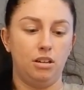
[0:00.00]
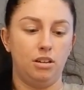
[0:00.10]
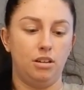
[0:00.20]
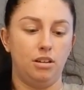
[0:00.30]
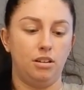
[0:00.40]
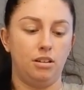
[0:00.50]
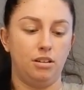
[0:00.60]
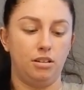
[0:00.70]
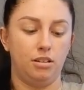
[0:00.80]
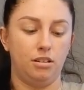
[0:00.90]

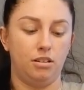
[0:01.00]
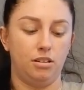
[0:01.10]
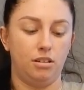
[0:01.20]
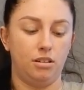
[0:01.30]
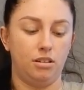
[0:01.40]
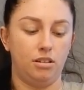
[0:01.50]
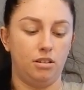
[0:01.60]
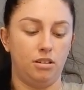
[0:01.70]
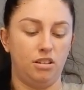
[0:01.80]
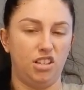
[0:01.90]

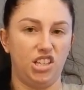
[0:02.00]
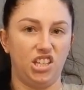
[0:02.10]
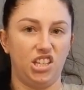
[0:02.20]
No one is speaking in this clip.